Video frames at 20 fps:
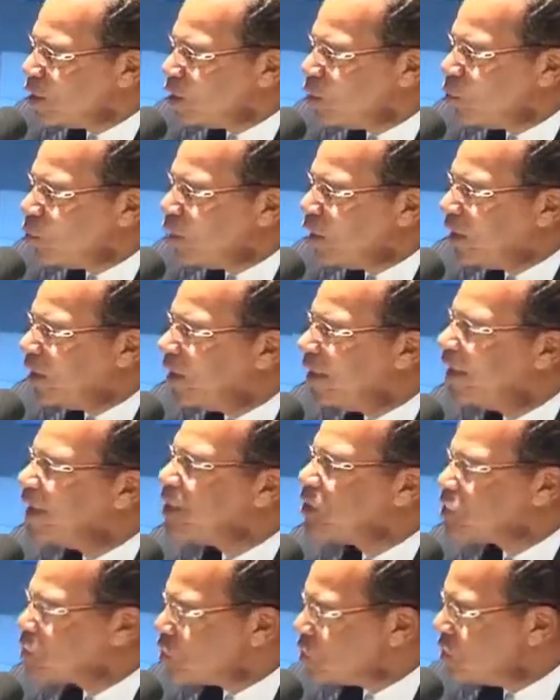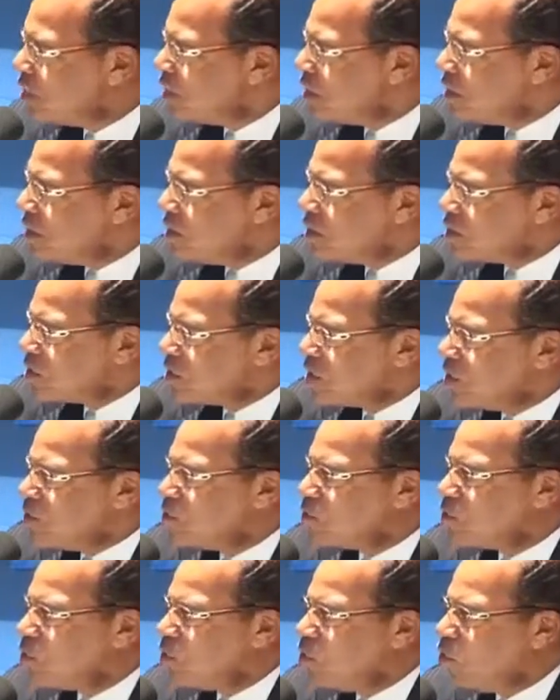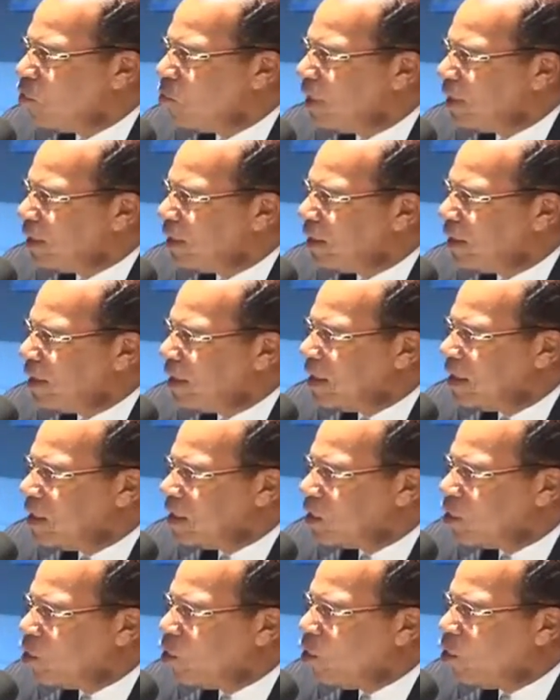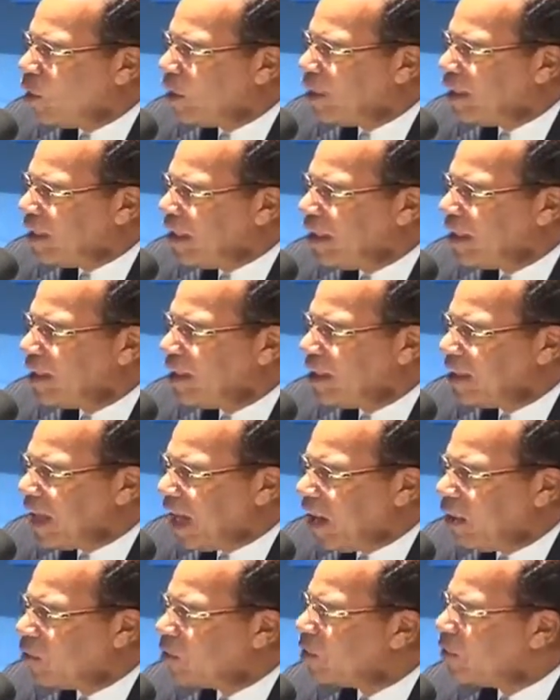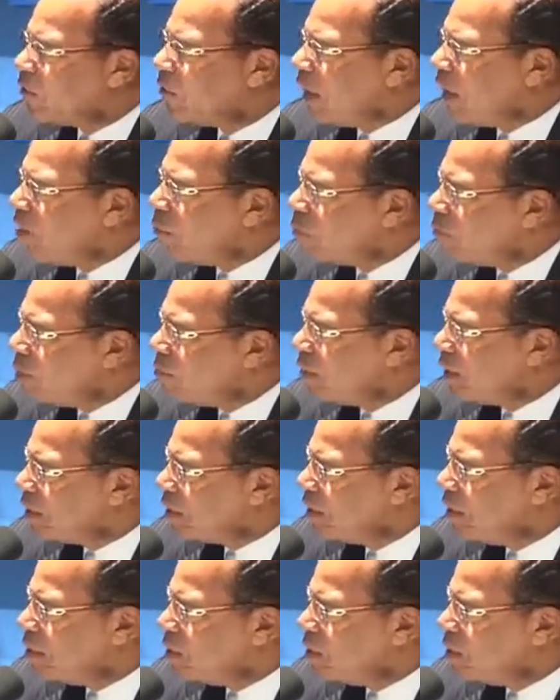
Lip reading: the Willie Lynch syndrome and the going in and out of our women